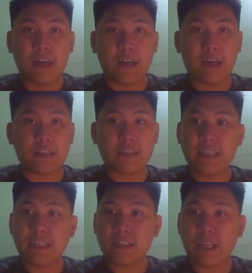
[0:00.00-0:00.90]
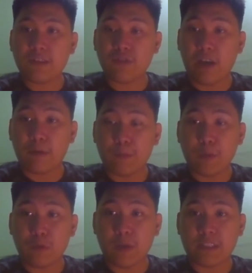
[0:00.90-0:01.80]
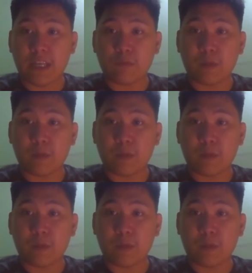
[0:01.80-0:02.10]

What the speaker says: Tell us to our viewers how